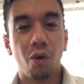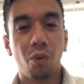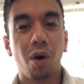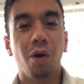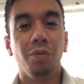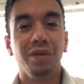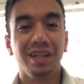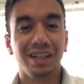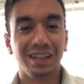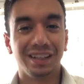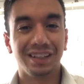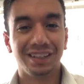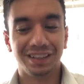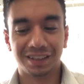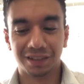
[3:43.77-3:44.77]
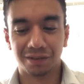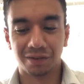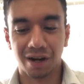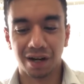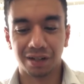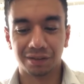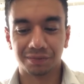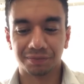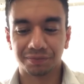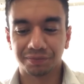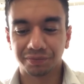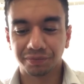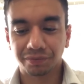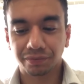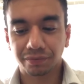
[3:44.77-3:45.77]
well being, right?
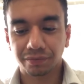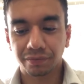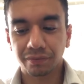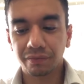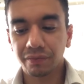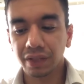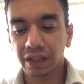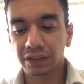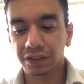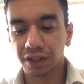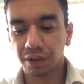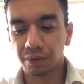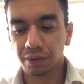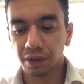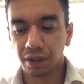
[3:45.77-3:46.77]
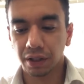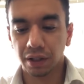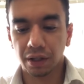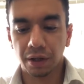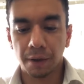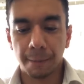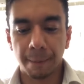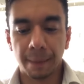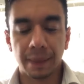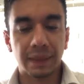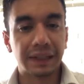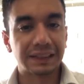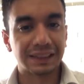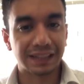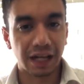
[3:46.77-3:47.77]
So,
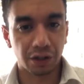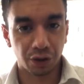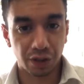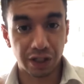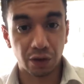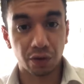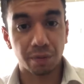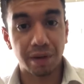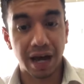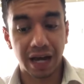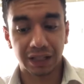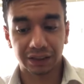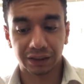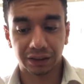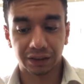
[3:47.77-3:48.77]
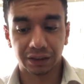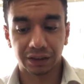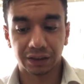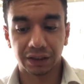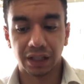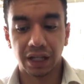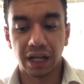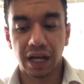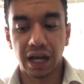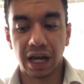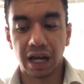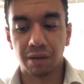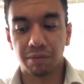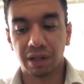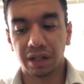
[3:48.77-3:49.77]
this is how you heal the past
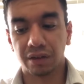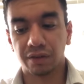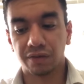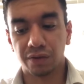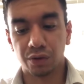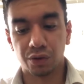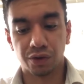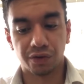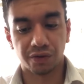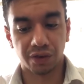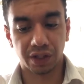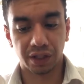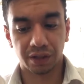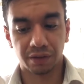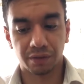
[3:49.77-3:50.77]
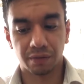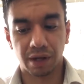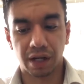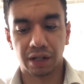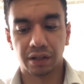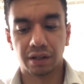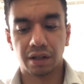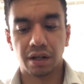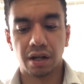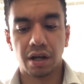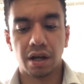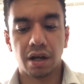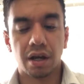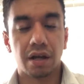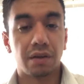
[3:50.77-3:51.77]
and make the future free, right?
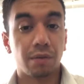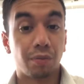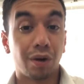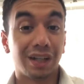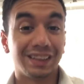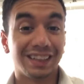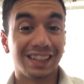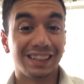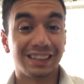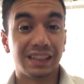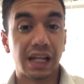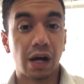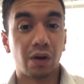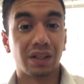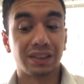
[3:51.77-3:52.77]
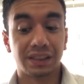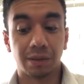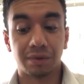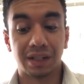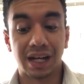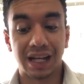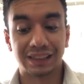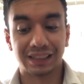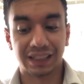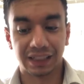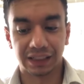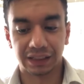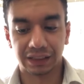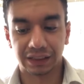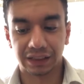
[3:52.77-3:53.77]
The present is now accepted as it
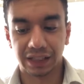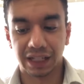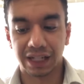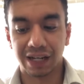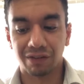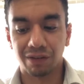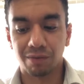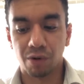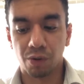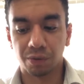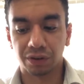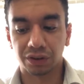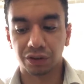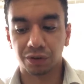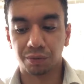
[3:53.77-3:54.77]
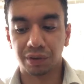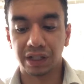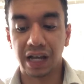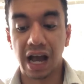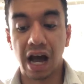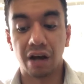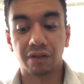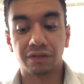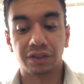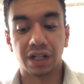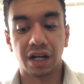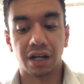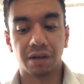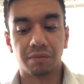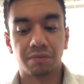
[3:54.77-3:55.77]
is, and every moment to be out of
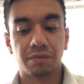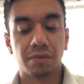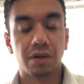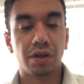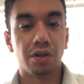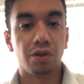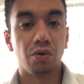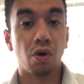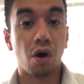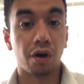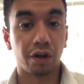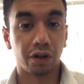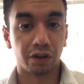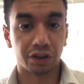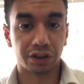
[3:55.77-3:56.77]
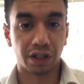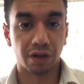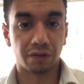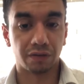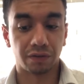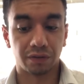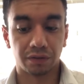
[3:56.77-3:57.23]
time you honor yourself,